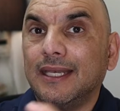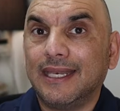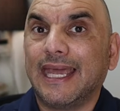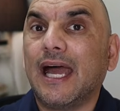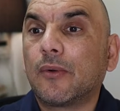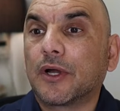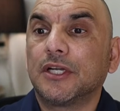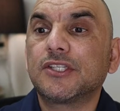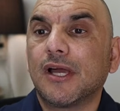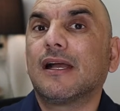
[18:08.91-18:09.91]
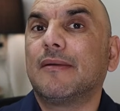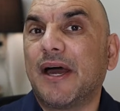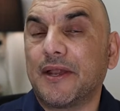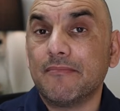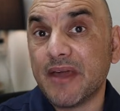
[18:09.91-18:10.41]
Now we're going to talk
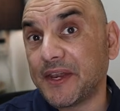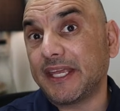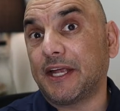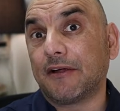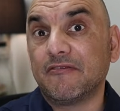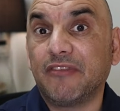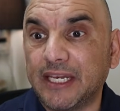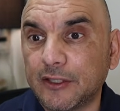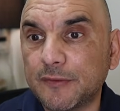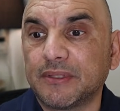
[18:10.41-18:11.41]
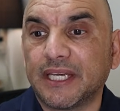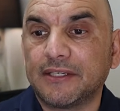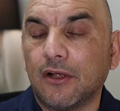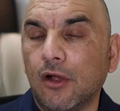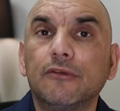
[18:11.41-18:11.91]
about a Medicare Advantage
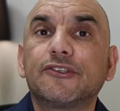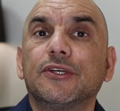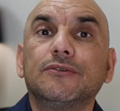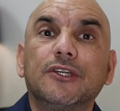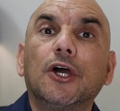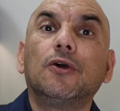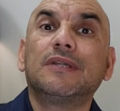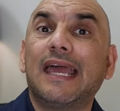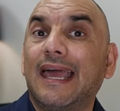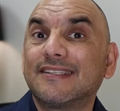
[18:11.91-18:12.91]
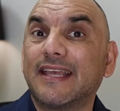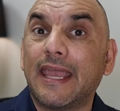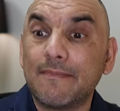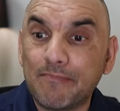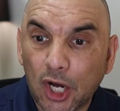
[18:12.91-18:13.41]
plan, also known as
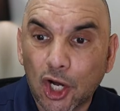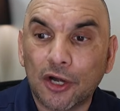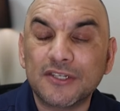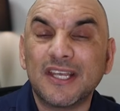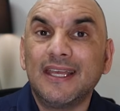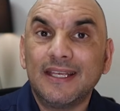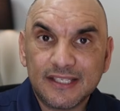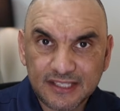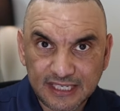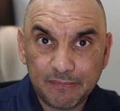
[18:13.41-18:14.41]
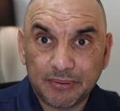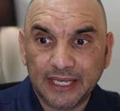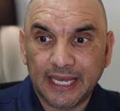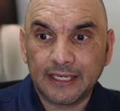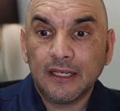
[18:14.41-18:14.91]
a Part C
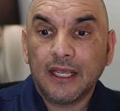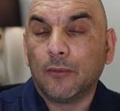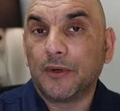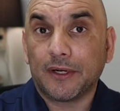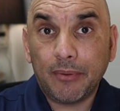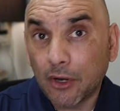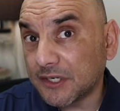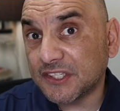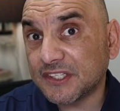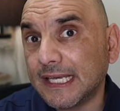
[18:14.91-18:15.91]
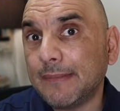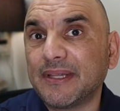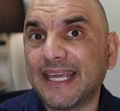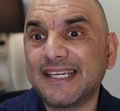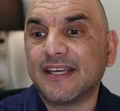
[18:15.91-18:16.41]
plan. And what a Part C
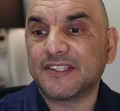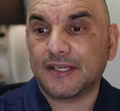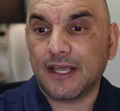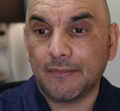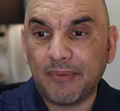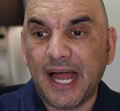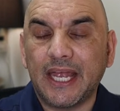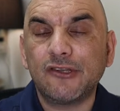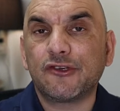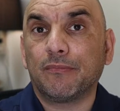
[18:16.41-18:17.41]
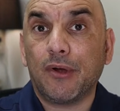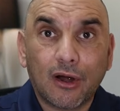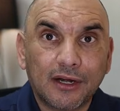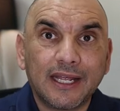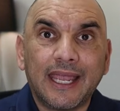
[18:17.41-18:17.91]
plan does, it combines your
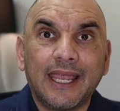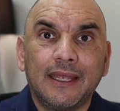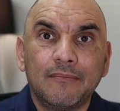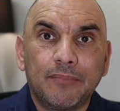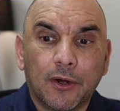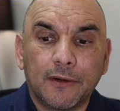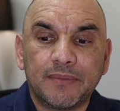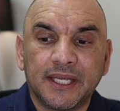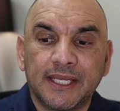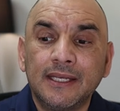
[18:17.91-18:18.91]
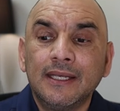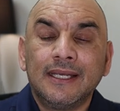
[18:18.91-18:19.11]
Part A and Part B.